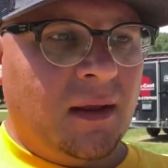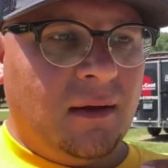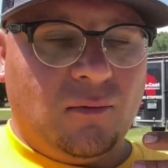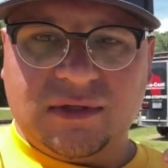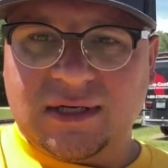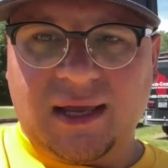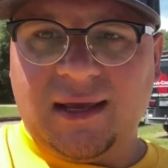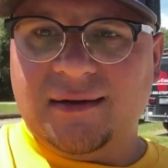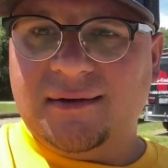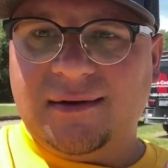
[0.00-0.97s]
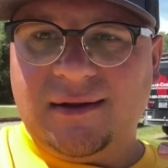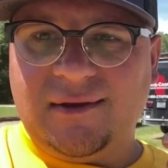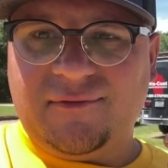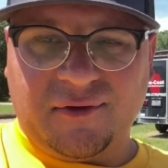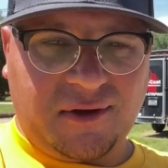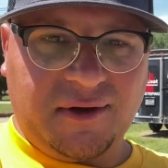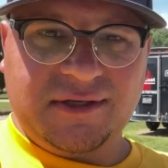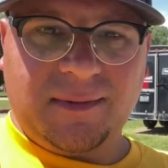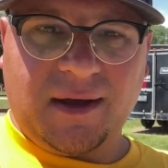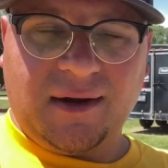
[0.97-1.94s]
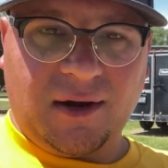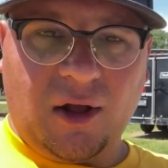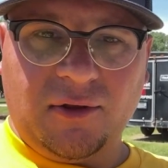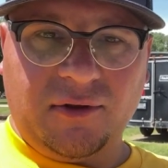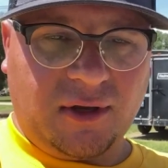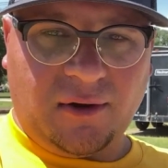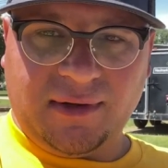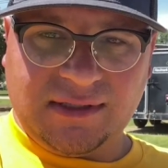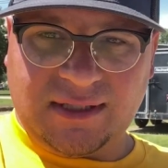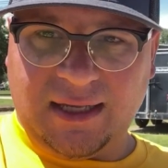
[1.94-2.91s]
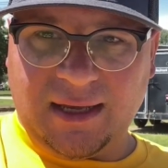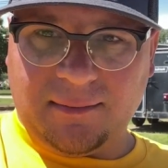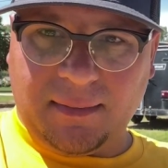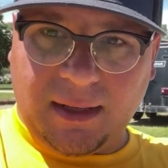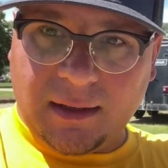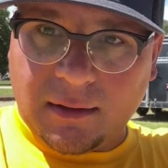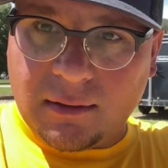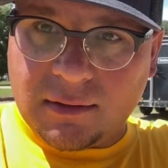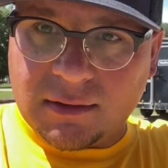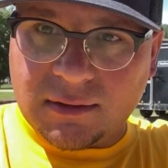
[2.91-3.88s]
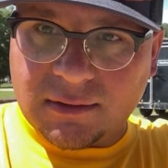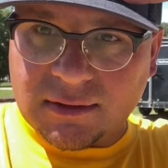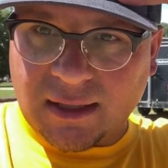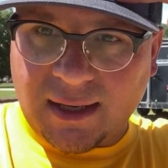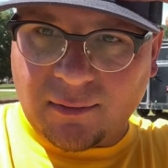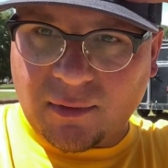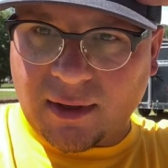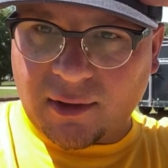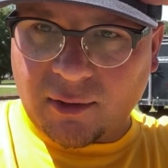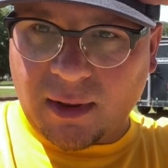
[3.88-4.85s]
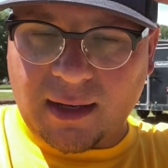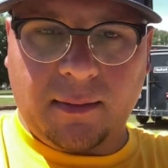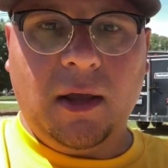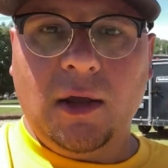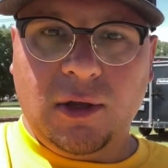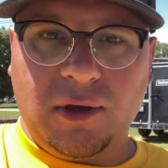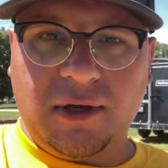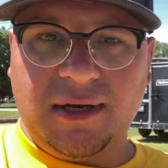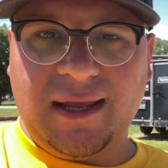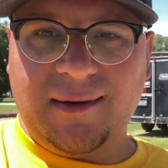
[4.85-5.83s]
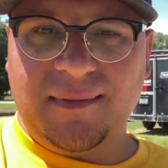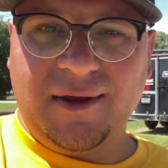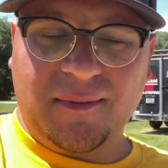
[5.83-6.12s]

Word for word: Once again, if you're curious about it at all, you can always DM me. Yeah, 1-800-BLACKTOP. You can DM me or